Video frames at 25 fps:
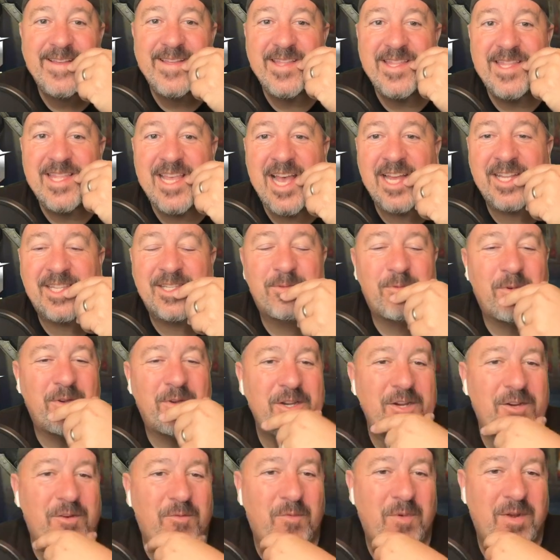That's when
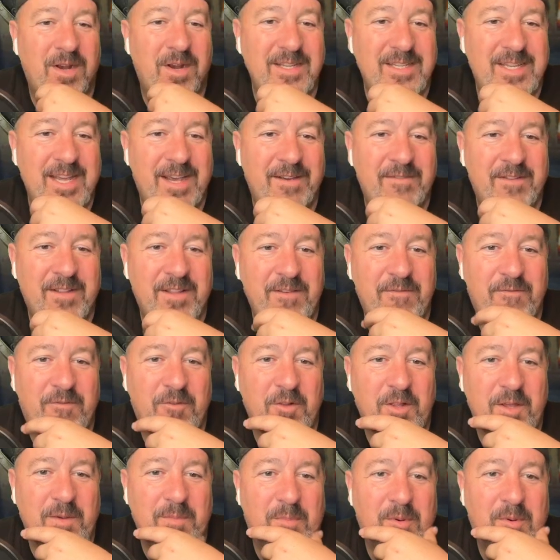you want to definitely fully